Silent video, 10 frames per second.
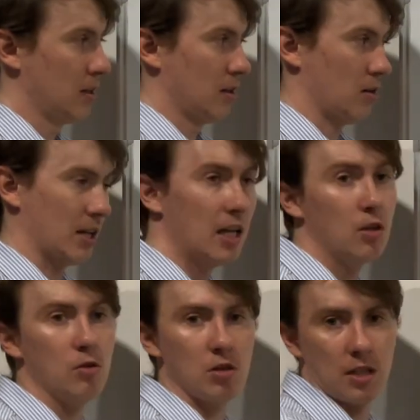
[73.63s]
Okay,
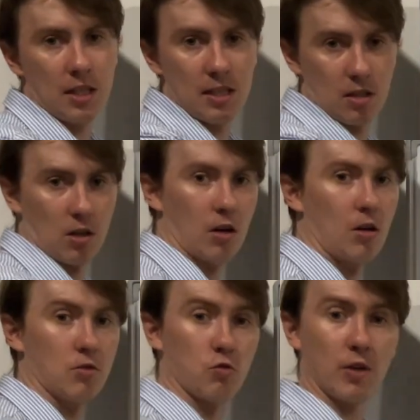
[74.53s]
usually these are
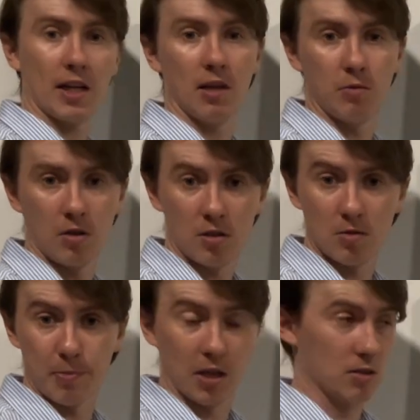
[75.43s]
called tricky words
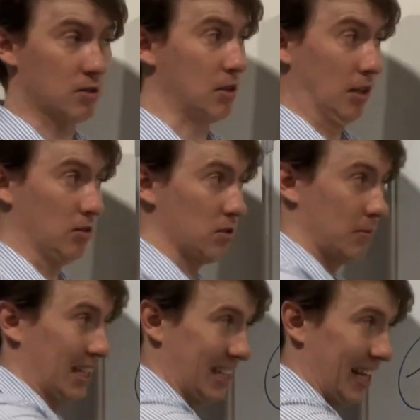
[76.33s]
because it doesn't
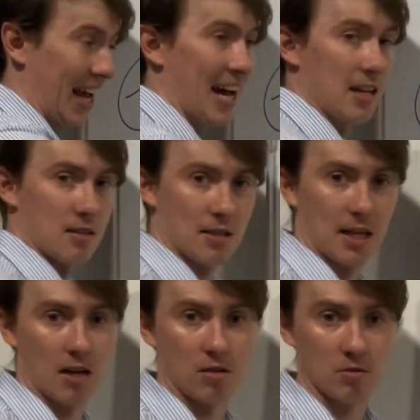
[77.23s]
make the E
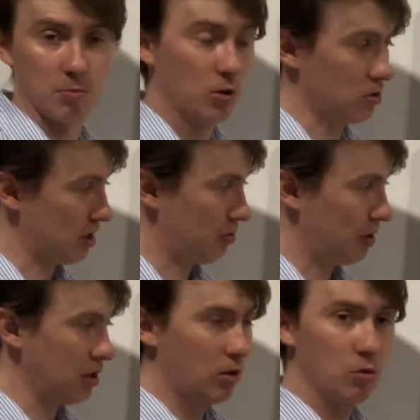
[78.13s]
sound, but if we
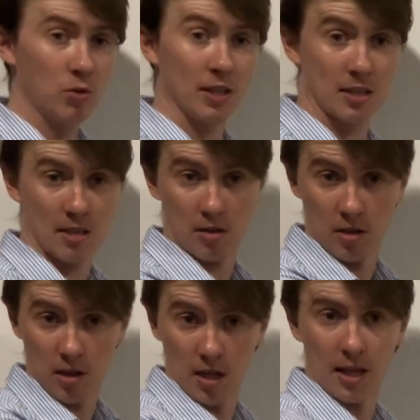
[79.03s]
know this
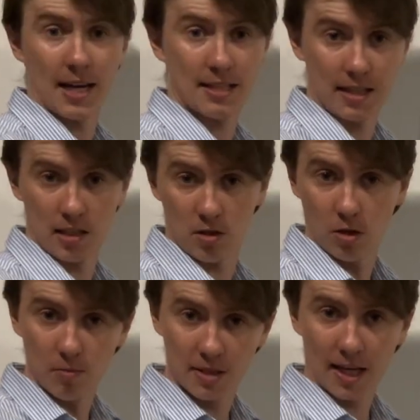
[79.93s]
letter can
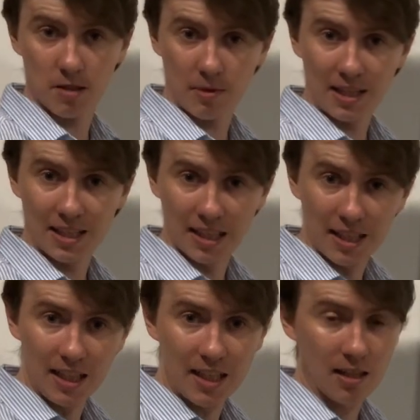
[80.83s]
sometimes make the
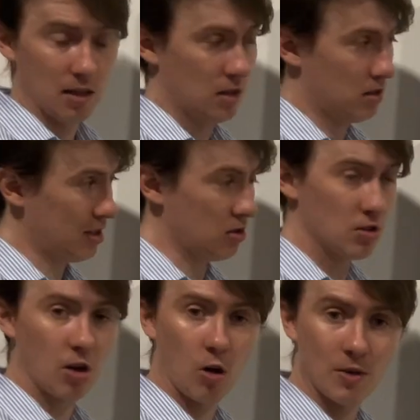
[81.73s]
E, it doesn't
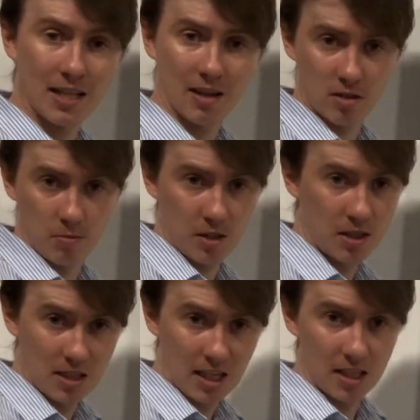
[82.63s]
always have to be
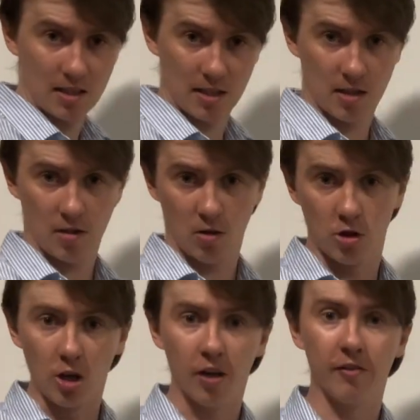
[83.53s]
said it's a
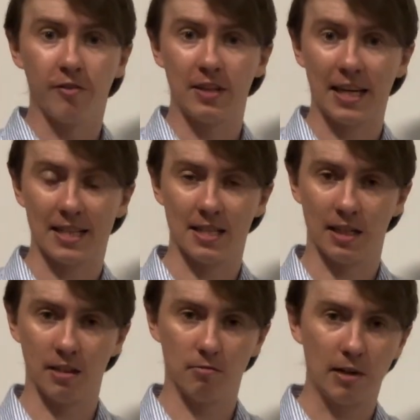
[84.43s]

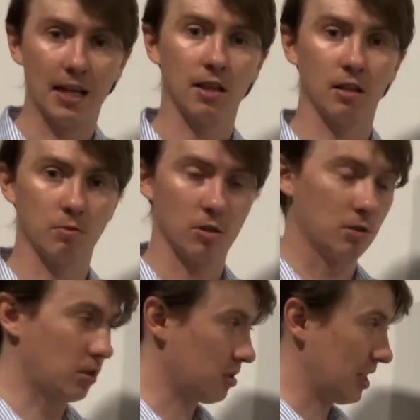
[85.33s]
non-phonetically regular word
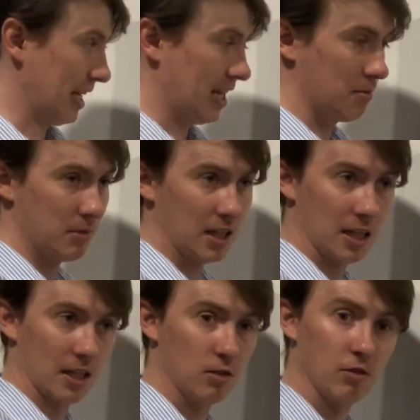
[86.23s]
because it can make
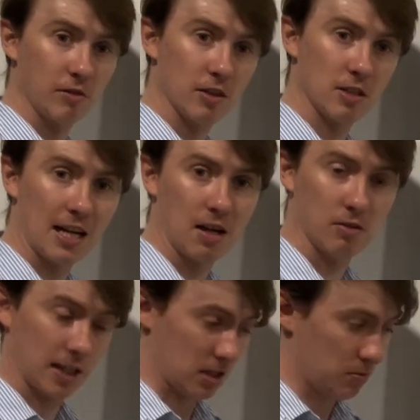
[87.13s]
another sound
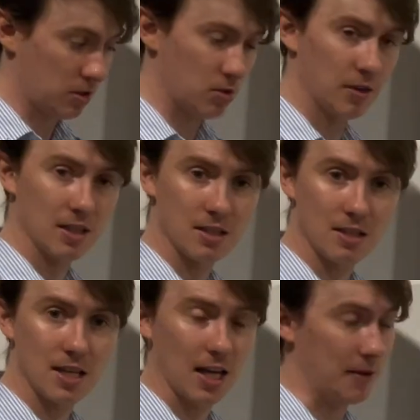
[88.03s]
as we're doing
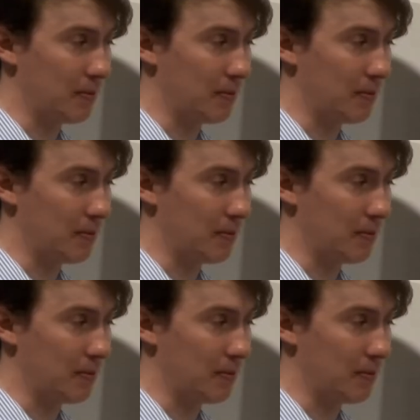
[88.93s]
today.